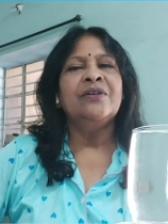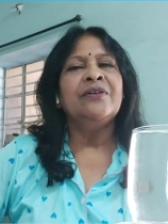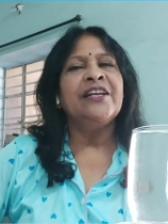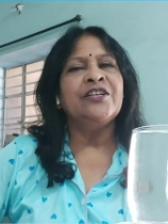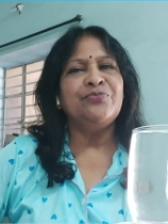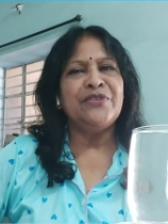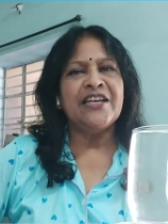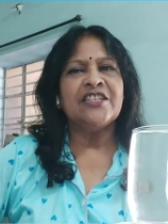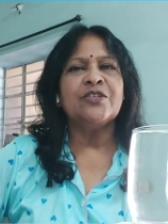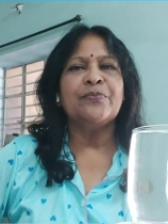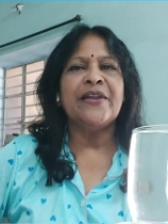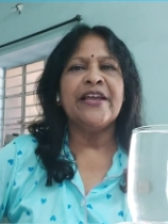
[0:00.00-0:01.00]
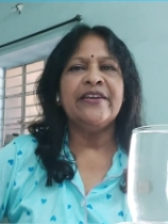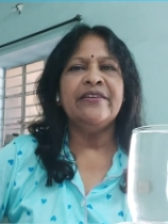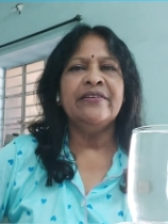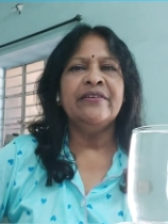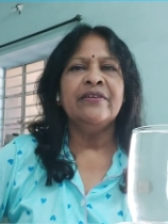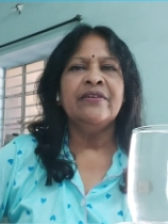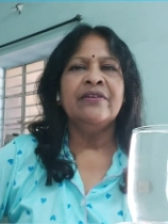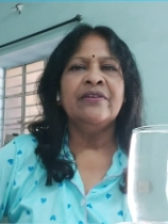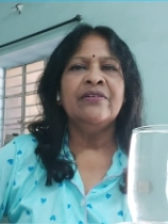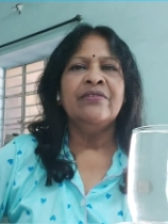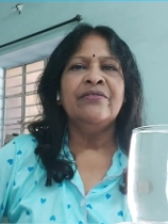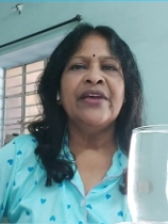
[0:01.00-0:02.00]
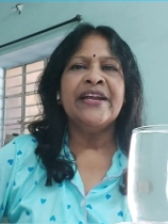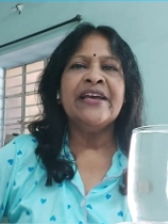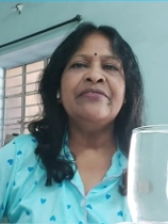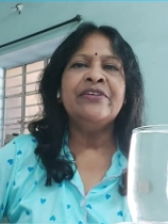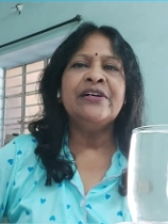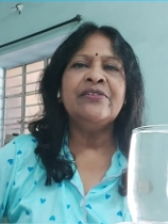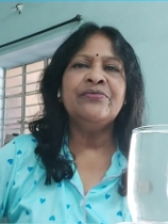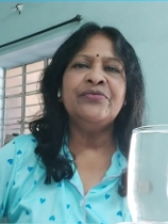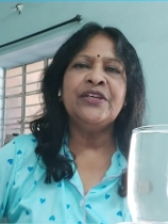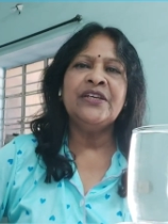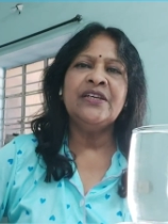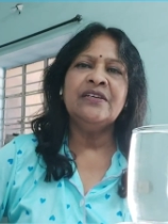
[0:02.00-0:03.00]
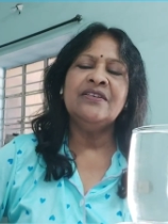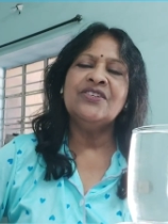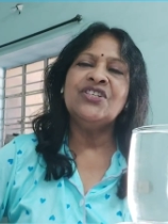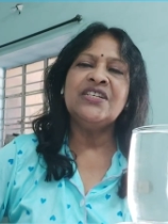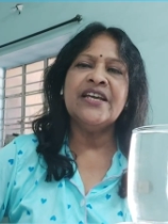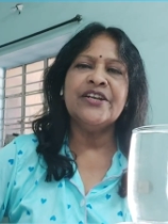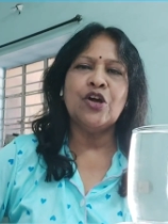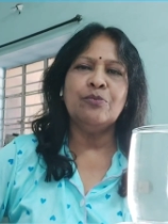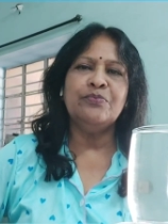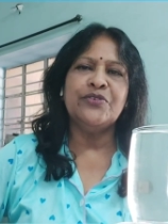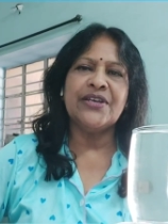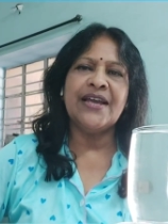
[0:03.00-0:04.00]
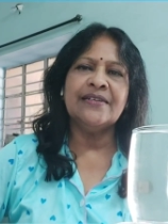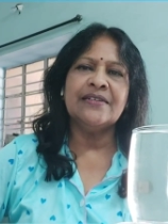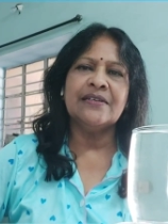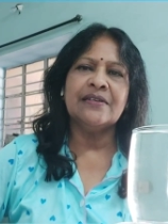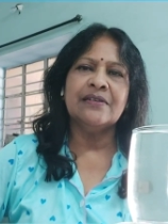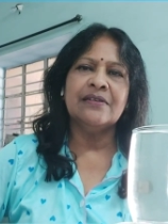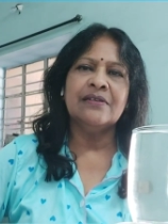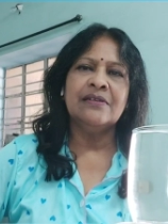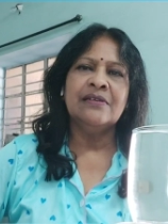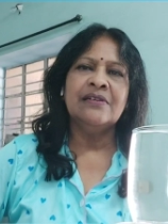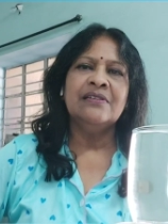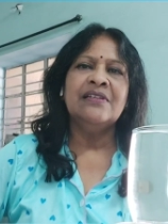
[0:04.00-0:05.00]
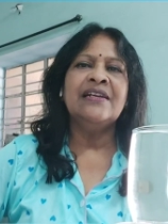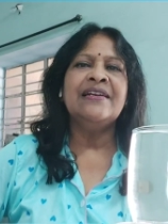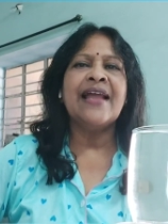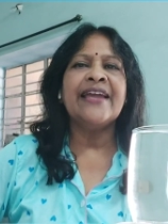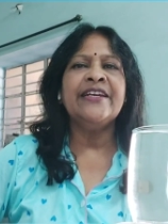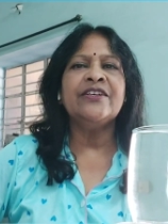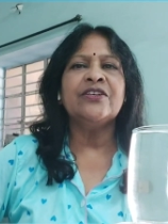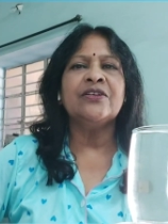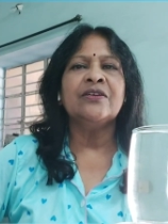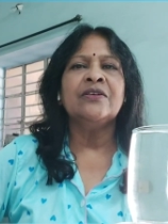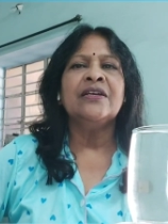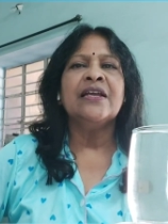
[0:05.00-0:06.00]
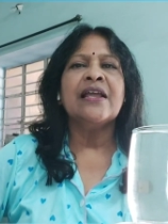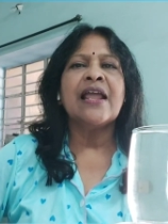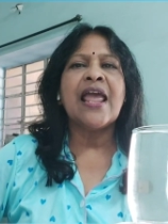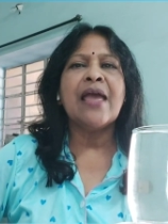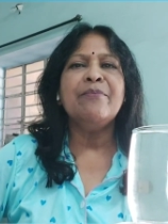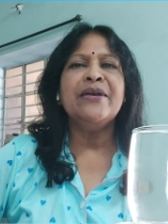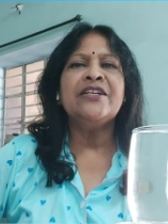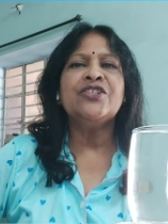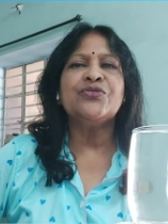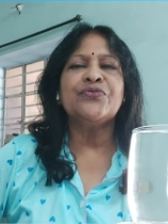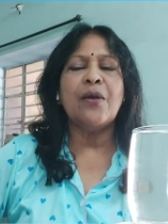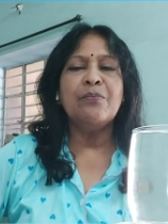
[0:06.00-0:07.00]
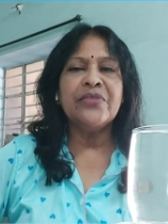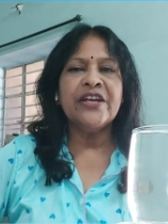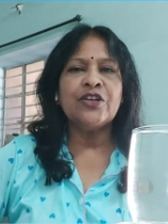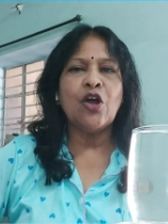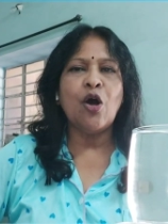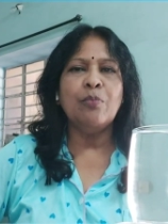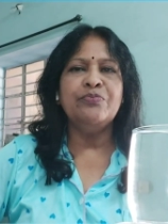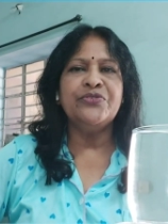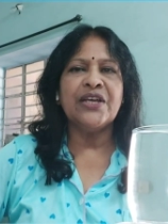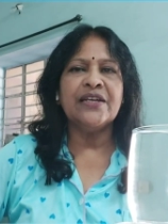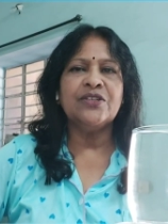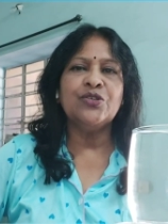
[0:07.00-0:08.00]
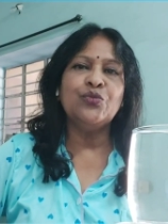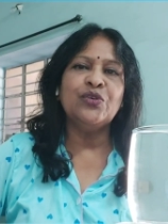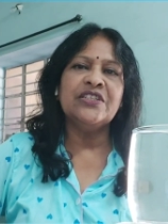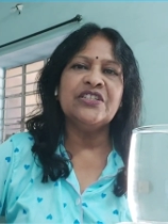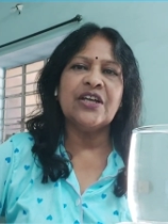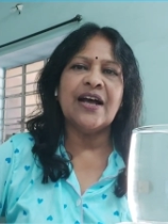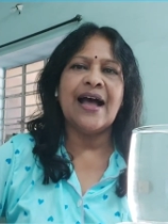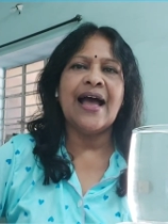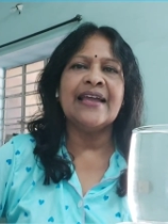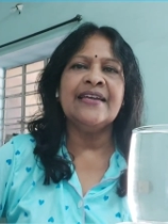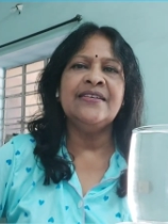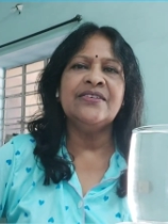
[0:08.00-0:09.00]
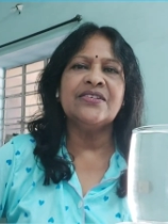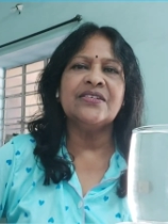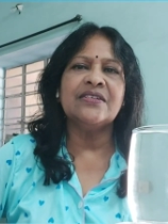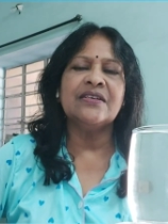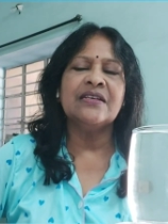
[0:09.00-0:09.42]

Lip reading: Let me explain. Whenever we see an object, the light emits from that object towards our eyes,